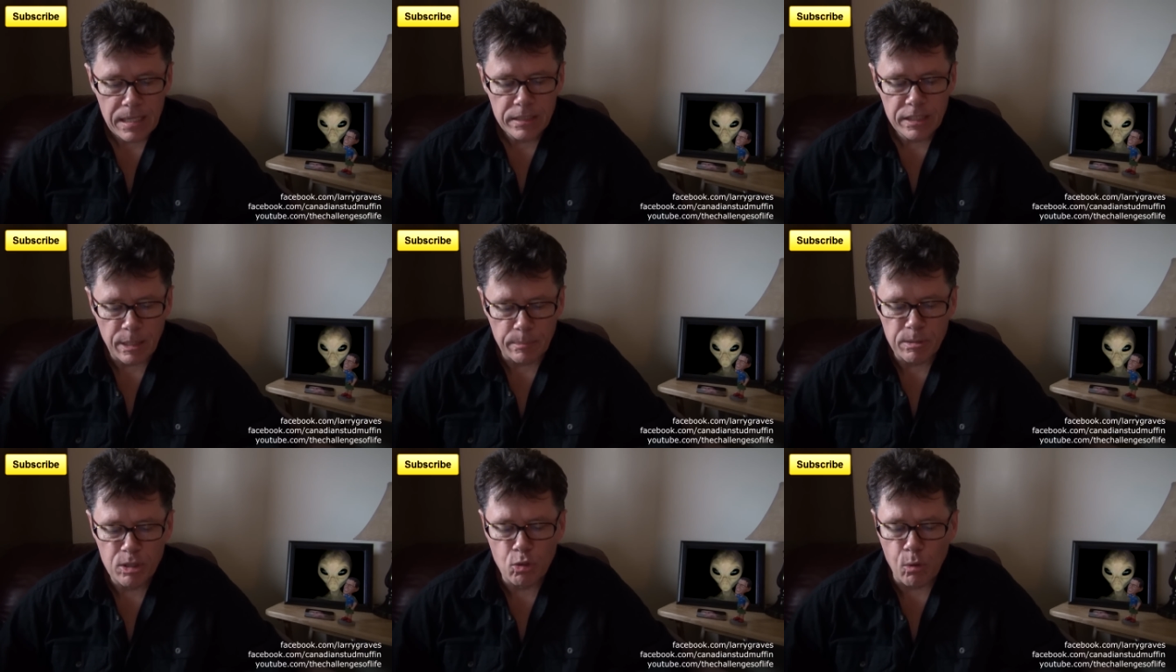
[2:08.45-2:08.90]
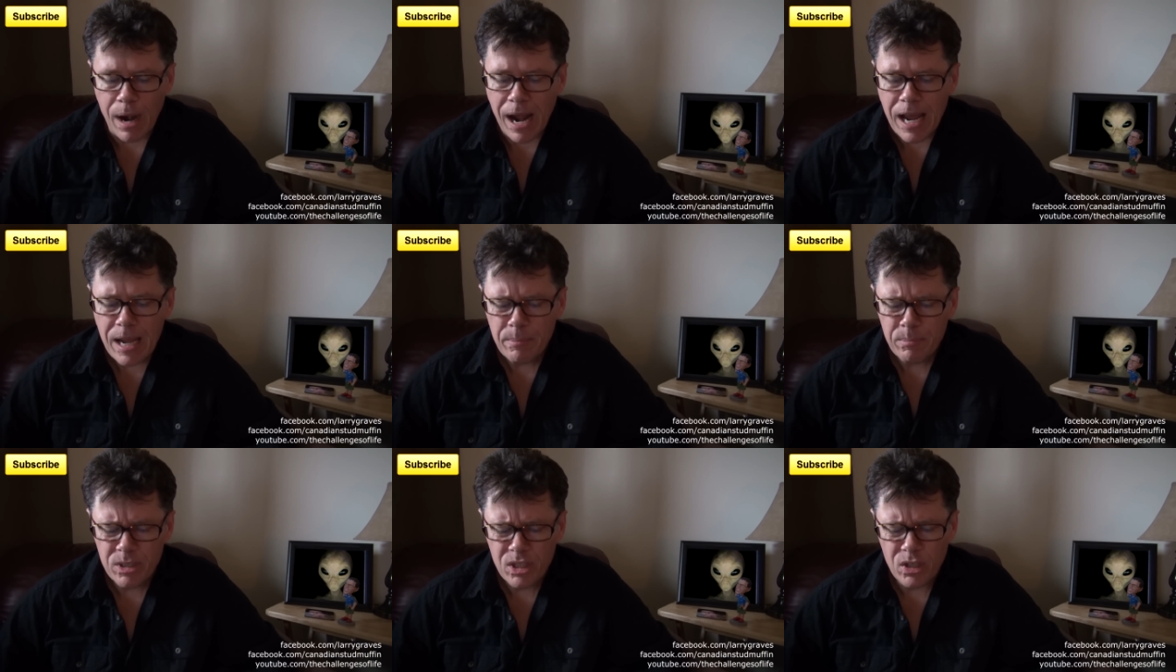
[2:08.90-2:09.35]

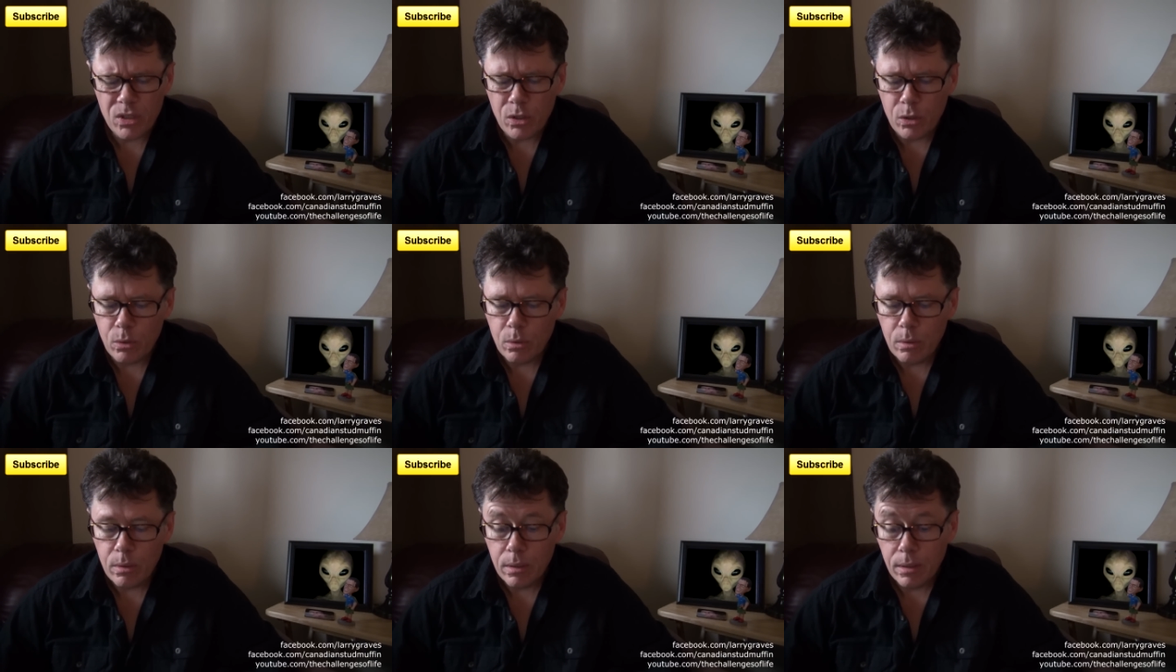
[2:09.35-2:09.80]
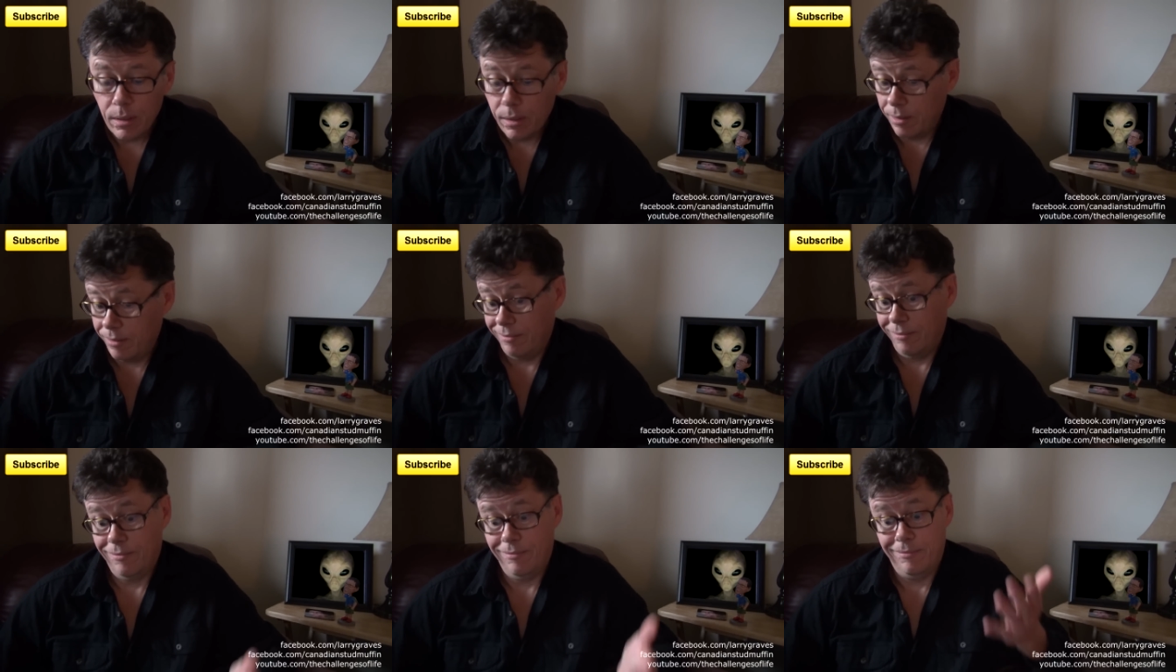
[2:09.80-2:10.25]
Subscribe to
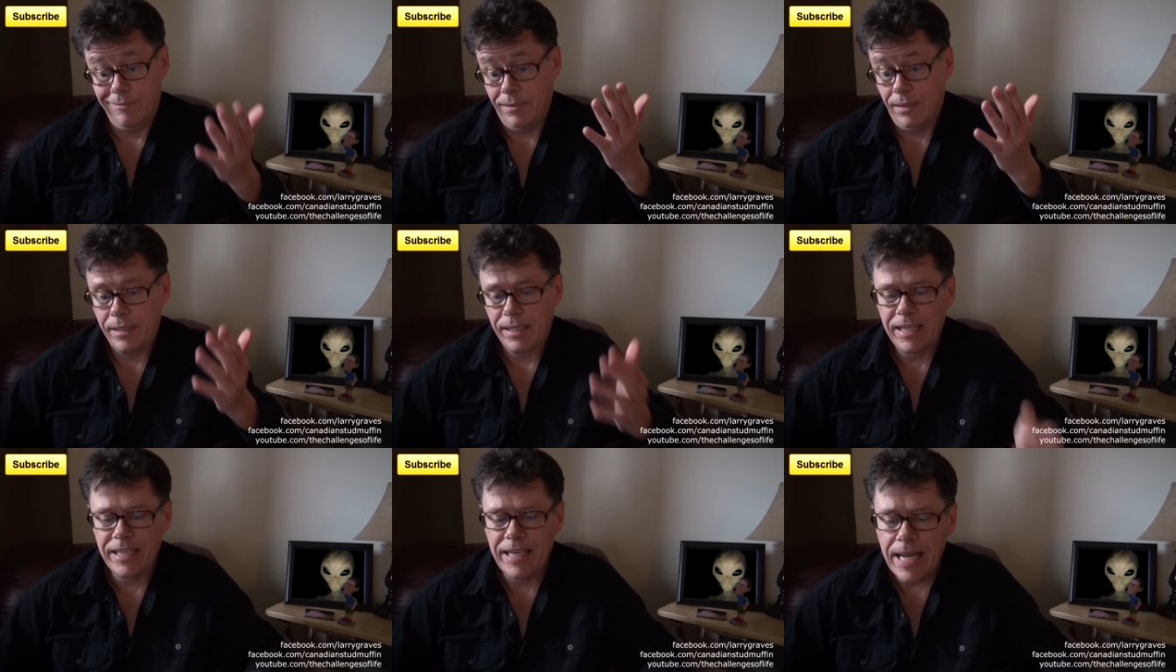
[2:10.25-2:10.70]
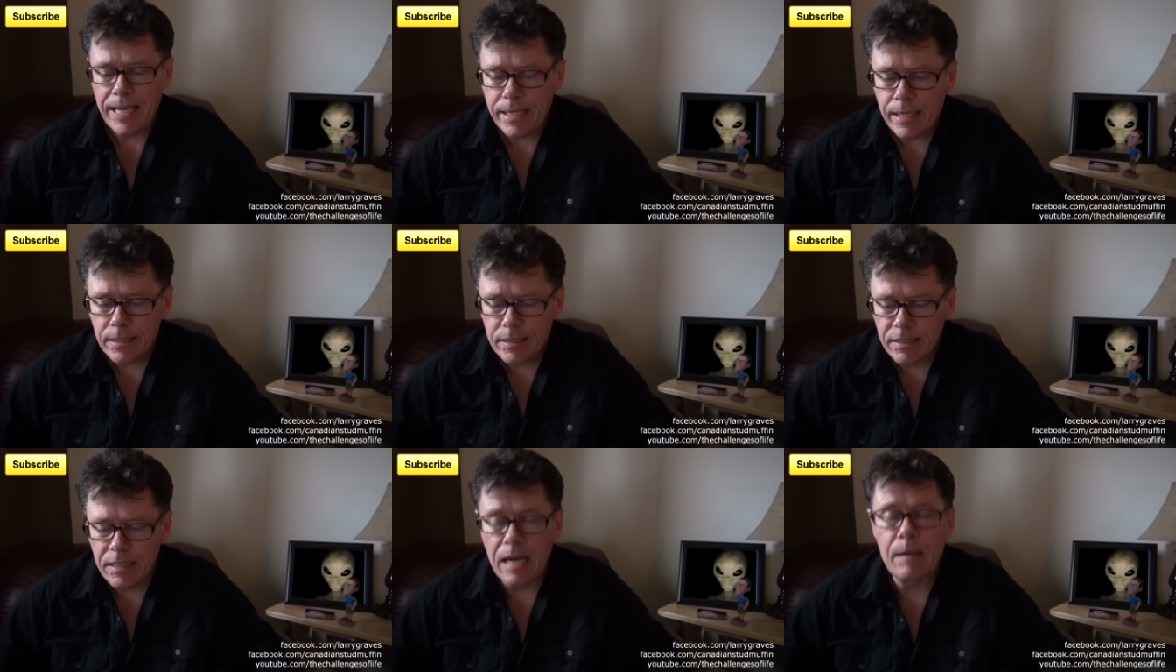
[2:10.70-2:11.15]

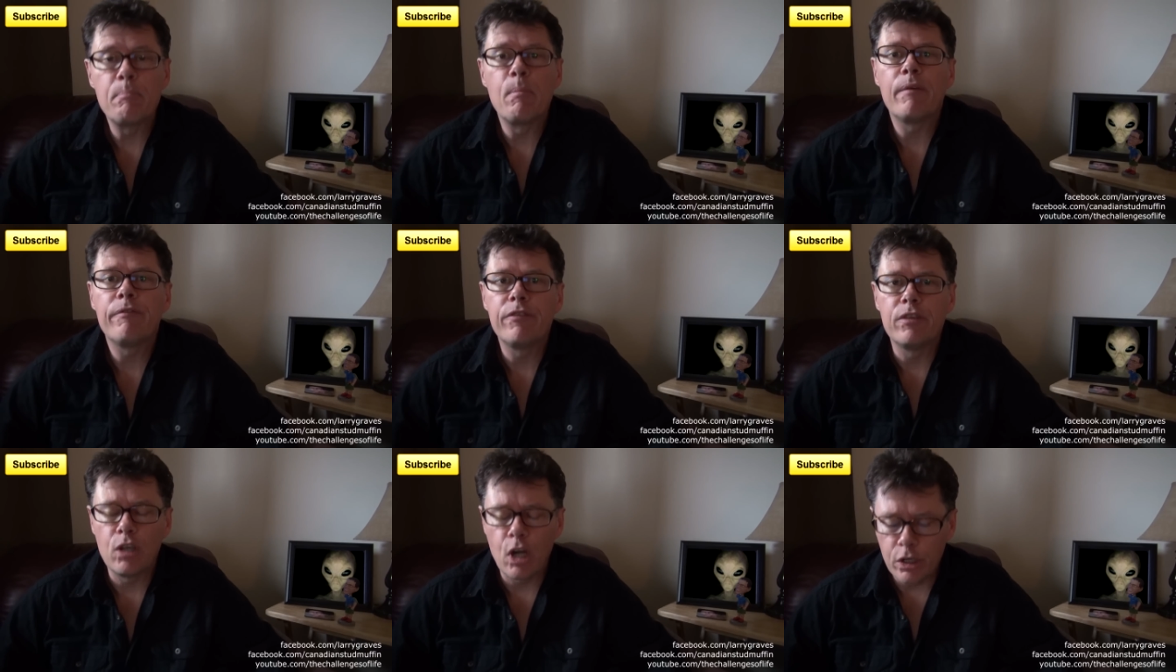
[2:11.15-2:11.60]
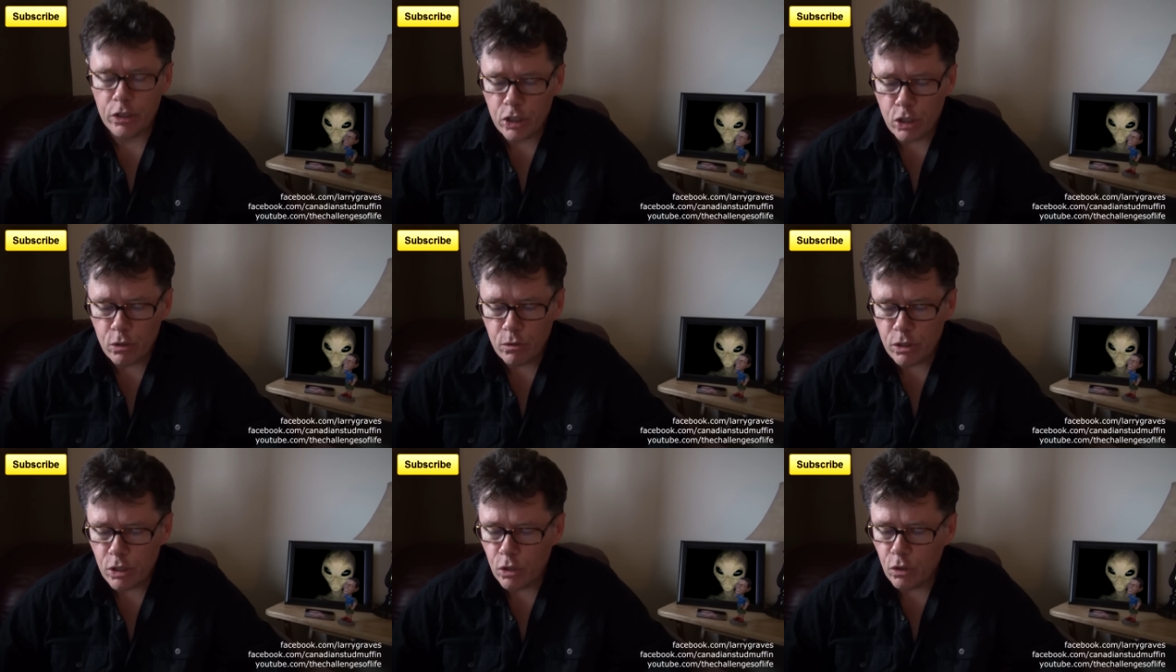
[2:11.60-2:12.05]
Canadian Studmuffin on
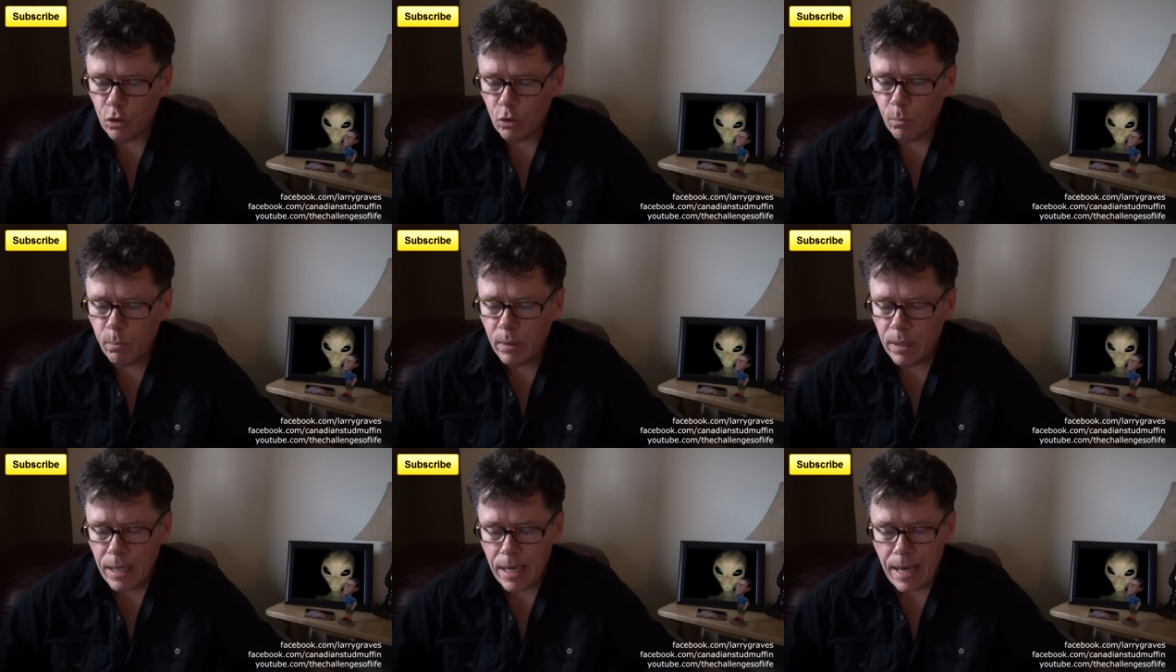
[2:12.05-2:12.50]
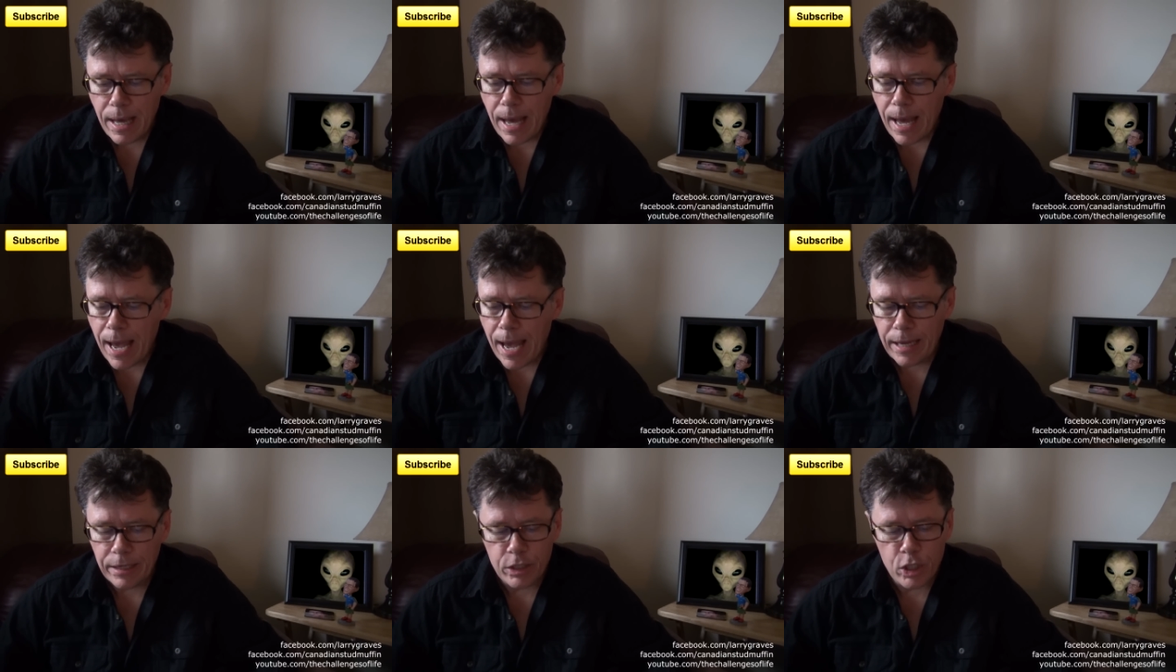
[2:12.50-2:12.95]
YouTube,
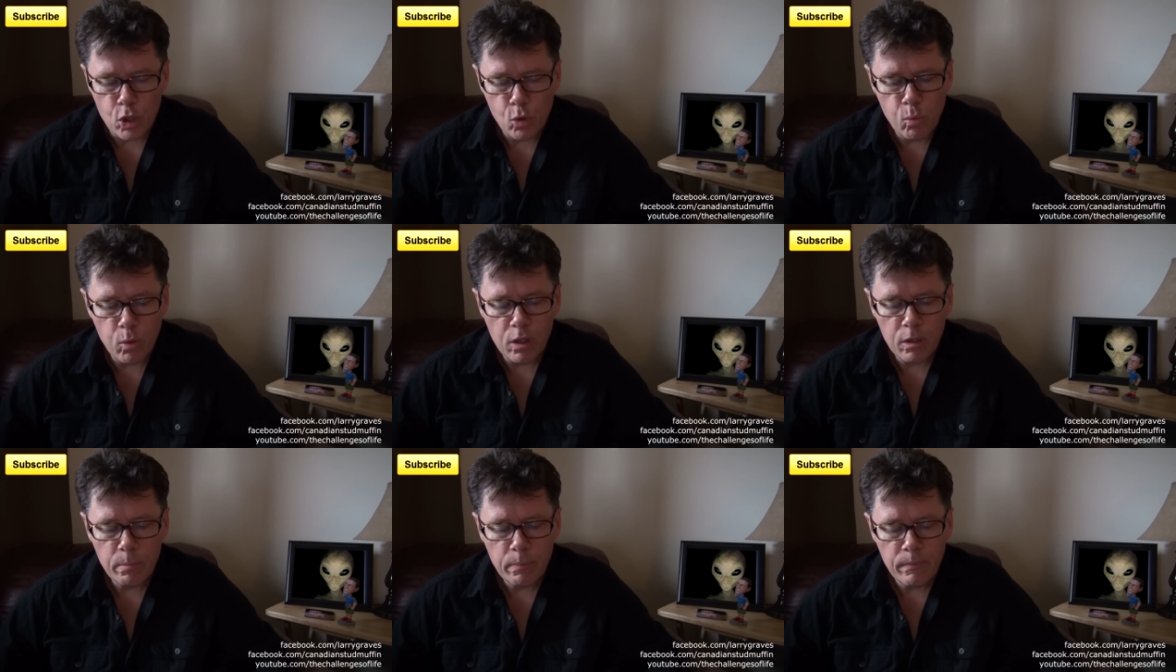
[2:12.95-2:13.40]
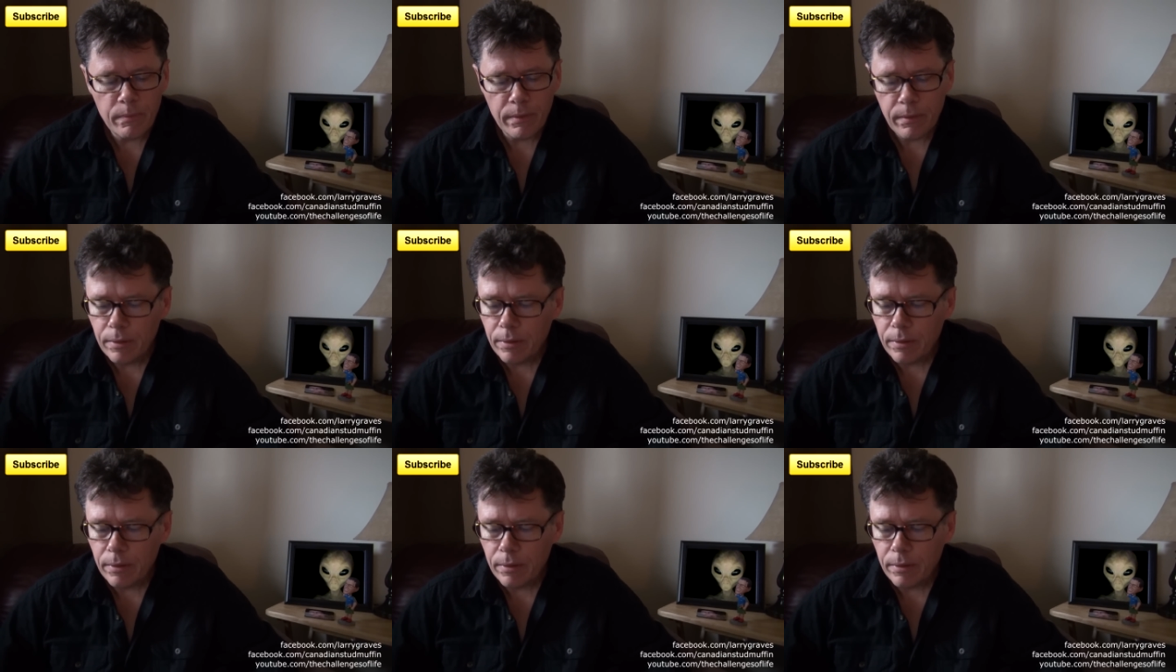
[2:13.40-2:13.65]
and you will,